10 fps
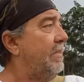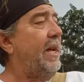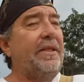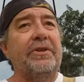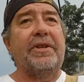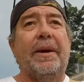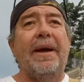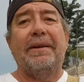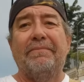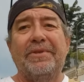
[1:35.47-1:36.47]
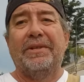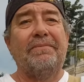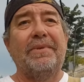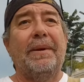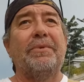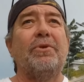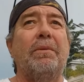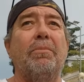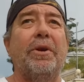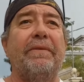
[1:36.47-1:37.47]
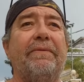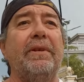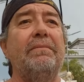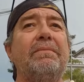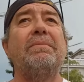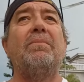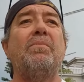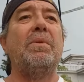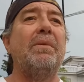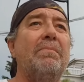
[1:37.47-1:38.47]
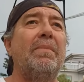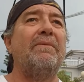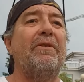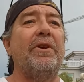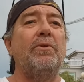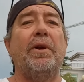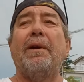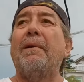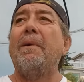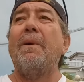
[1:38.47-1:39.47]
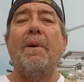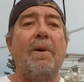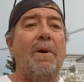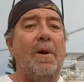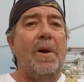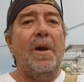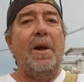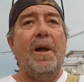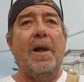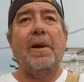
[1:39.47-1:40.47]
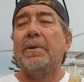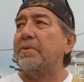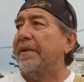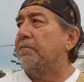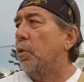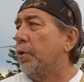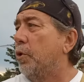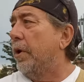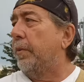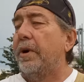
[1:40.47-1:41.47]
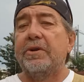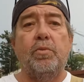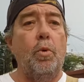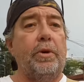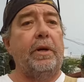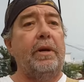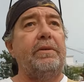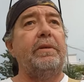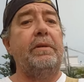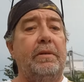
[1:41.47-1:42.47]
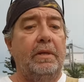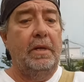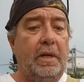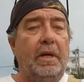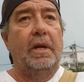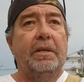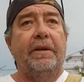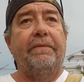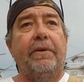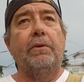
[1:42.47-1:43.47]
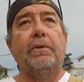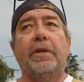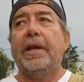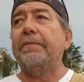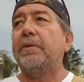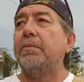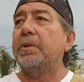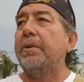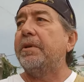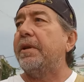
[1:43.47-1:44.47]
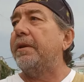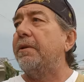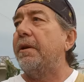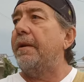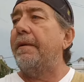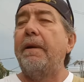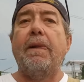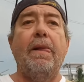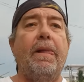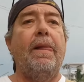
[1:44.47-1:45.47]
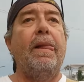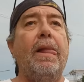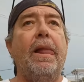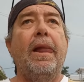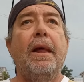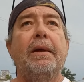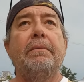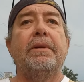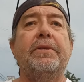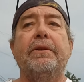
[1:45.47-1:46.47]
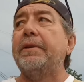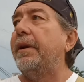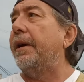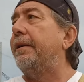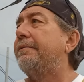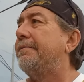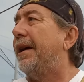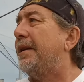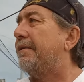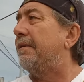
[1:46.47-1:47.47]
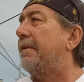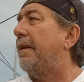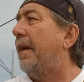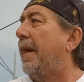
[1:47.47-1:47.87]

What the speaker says: Yeah, they'll just come out and come and try and bite your feet. Very annoying. It was even more annoying when I was walking actually. Didn't feel really comfortable, especially at night. But during the day, that's all right.